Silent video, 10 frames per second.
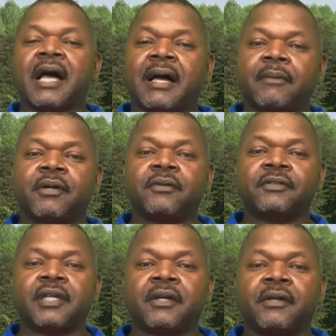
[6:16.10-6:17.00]
I'm Coach
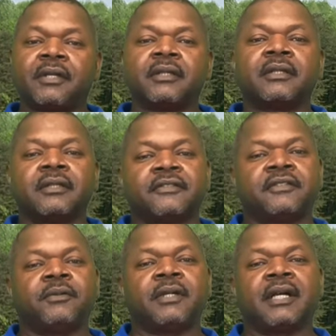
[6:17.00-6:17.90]
Gary. See
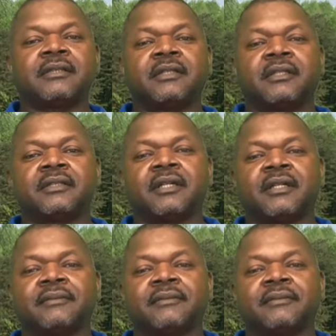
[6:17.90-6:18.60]
you guys next time.